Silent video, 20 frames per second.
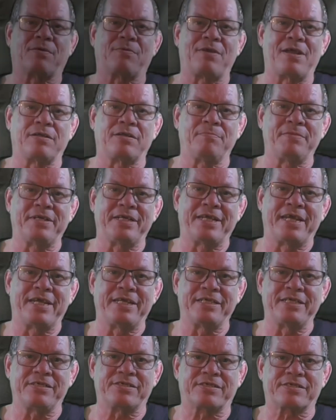around the
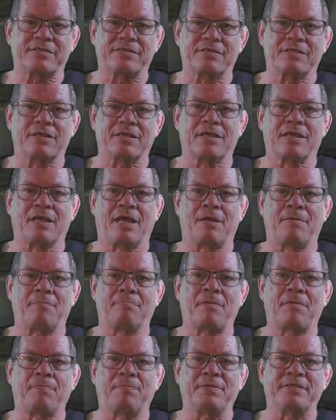mid-'80s,
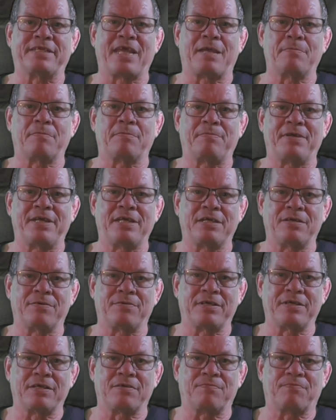I'm up in Tampa Bay
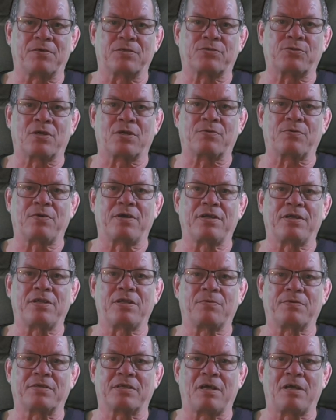area for truck rodeo
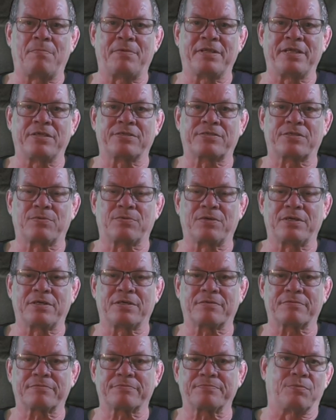at the company I used to
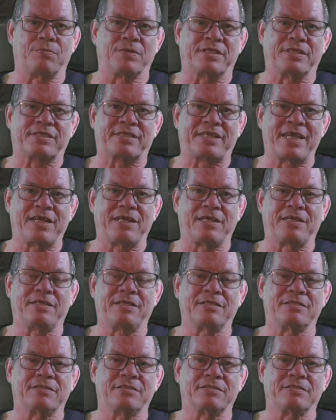work. We stayed
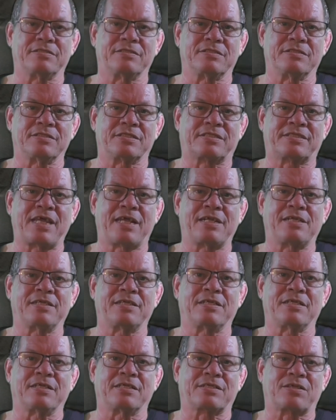
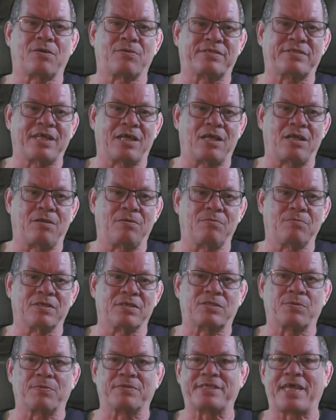in this hotel,
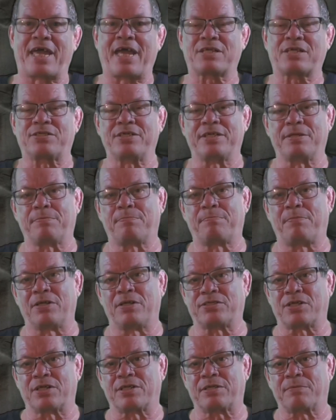which was actually a
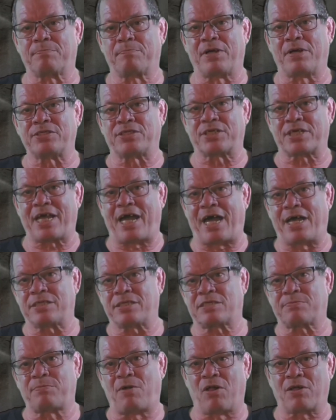bunch of
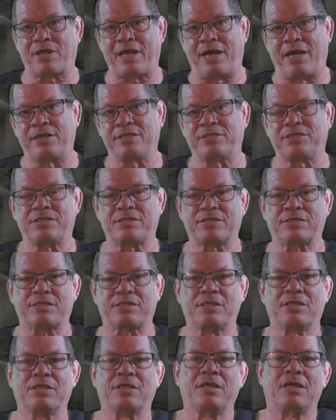small cottages.
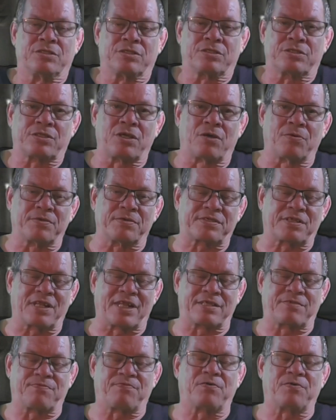So it's
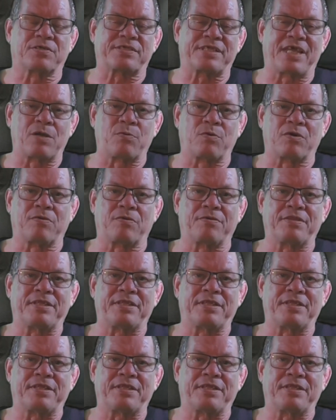like the first night we were